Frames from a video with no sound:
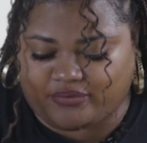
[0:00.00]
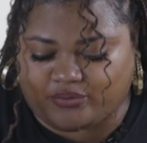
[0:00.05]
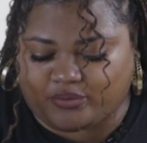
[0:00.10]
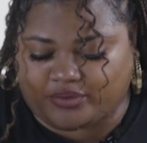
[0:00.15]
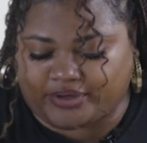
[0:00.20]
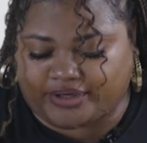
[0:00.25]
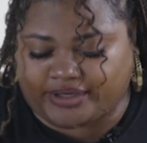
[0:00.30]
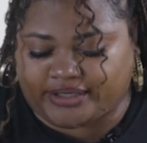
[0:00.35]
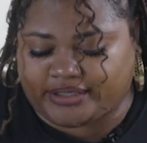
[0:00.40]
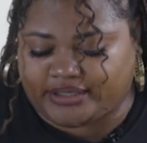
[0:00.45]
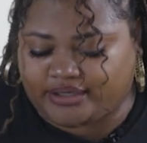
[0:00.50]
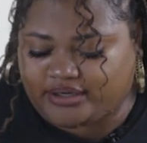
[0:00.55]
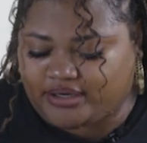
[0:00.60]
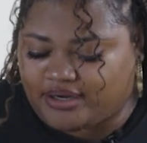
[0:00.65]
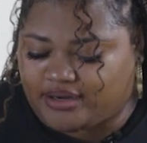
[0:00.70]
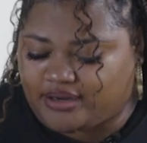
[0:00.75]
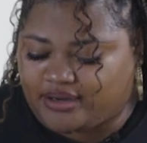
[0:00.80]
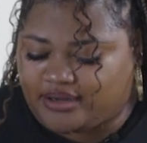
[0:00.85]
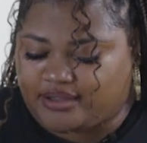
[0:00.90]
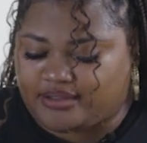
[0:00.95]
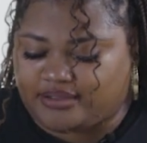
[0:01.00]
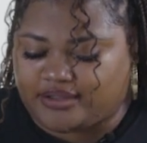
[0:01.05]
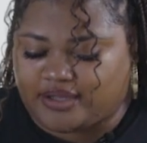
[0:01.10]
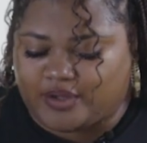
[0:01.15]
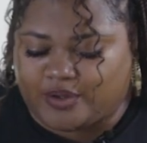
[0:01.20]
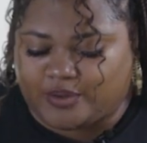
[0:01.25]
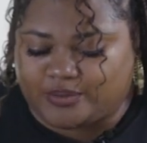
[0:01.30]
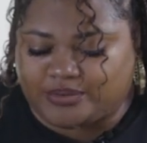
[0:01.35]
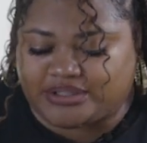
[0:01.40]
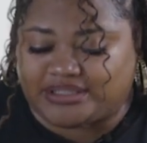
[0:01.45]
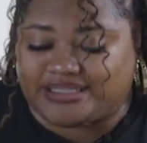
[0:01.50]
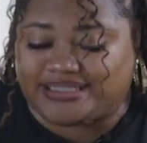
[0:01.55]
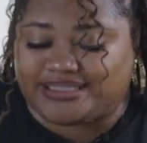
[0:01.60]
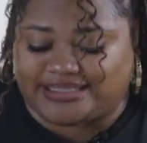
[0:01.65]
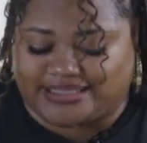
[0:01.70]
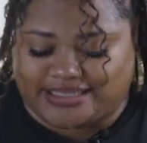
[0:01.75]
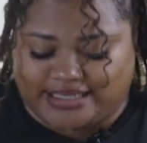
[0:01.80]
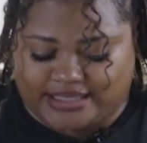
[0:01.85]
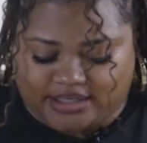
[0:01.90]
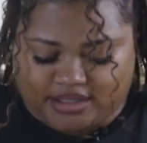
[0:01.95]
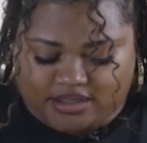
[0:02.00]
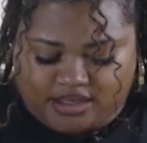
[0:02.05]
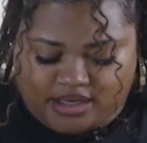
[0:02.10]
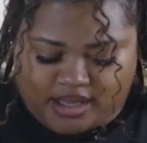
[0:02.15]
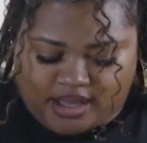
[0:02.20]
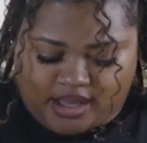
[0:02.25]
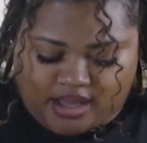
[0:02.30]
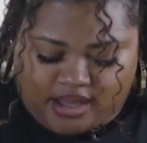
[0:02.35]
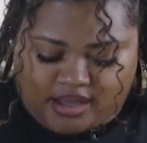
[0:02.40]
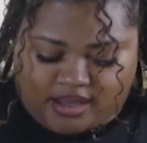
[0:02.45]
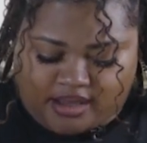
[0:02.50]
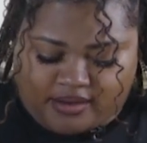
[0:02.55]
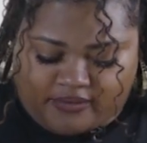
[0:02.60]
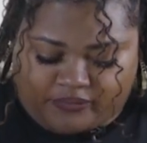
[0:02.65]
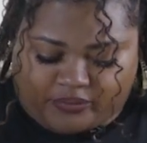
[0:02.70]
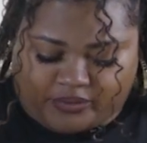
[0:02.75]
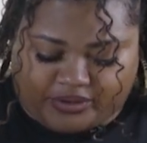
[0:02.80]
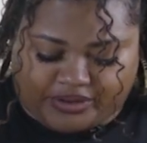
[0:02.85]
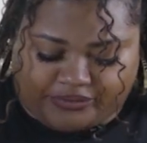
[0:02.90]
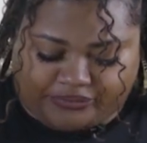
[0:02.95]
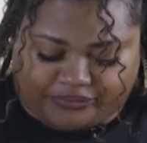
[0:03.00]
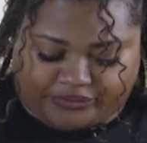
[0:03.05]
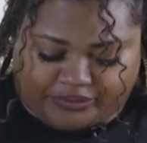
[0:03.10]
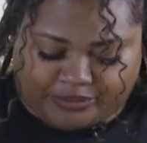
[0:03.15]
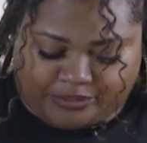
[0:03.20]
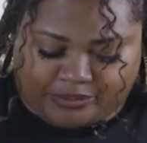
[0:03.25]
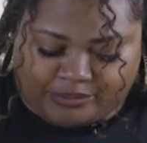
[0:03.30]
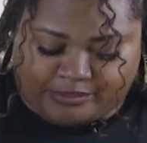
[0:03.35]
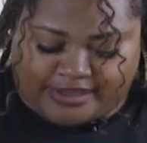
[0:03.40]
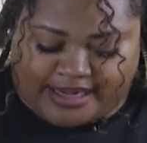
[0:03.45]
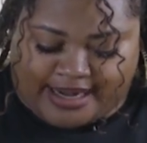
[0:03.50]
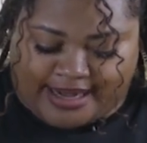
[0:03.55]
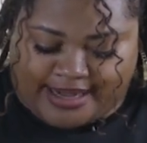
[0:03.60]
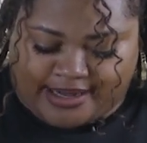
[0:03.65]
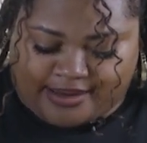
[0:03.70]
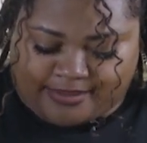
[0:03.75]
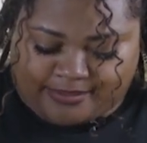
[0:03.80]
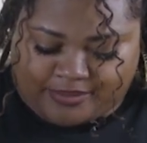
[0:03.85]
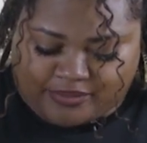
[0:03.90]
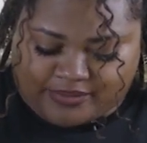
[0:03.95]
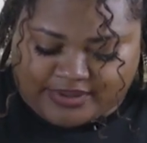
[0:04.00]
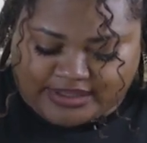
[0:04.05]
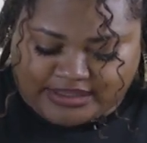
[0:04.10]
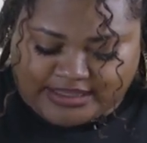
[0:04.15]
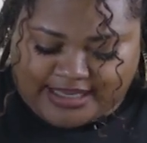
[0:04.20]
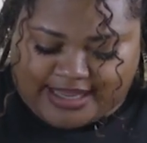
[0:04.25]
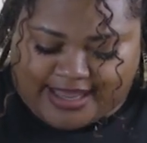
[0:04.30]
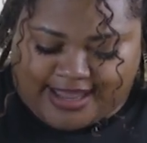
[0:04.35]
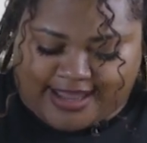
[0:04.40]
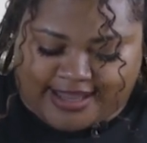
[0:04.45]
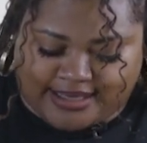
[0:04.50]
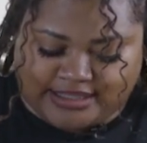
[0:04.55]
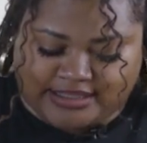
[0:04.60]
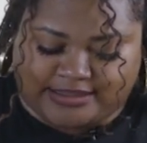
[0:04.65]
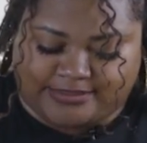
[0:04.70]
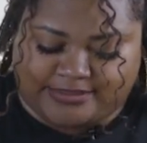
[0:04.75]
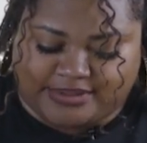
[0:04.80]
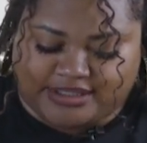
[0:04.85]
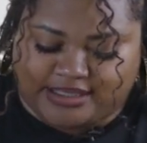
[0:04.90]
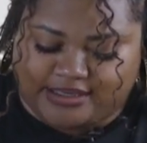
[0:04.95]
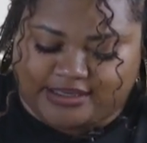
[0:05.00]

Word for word: for the oats to sit for the fruit, but I am going to add some